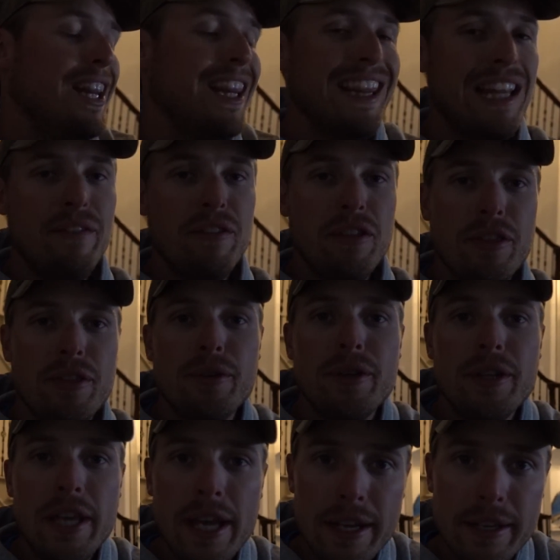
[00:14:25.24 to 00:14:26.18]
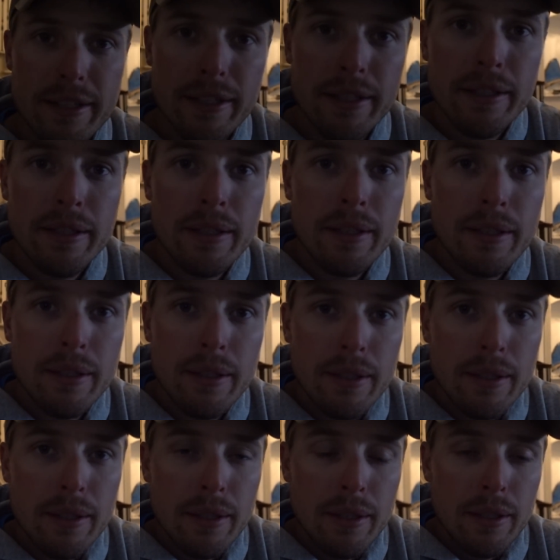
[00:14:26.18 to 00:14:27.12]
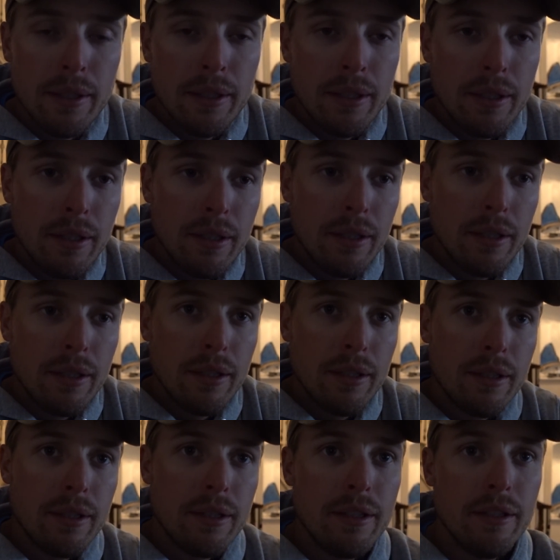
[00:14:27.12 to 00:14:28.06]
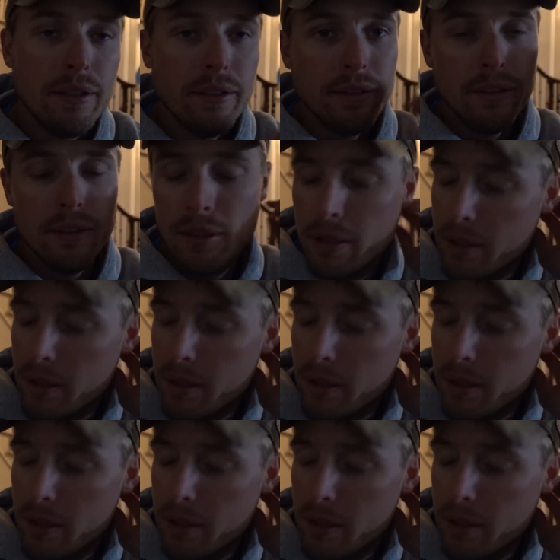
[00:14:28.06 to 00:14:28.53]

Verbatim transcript: eleven thirty-eight. Here are your options. Here's,